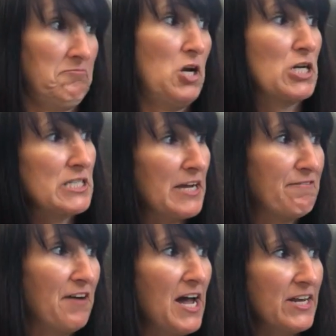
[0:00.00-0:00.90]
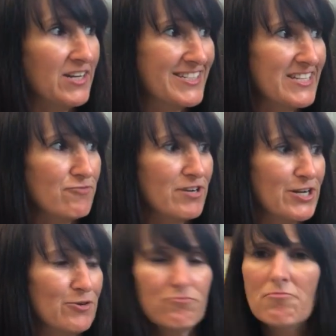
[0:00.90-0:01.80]
Looks like fun, said
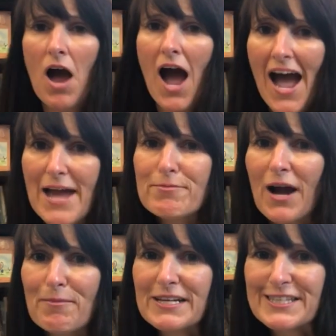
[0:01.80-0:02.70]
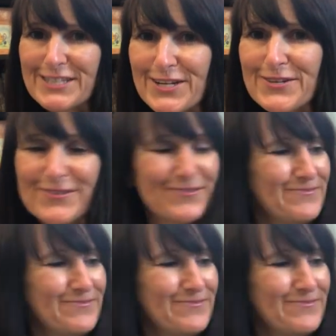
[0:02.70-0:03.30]
Raccoon. I'm coming too.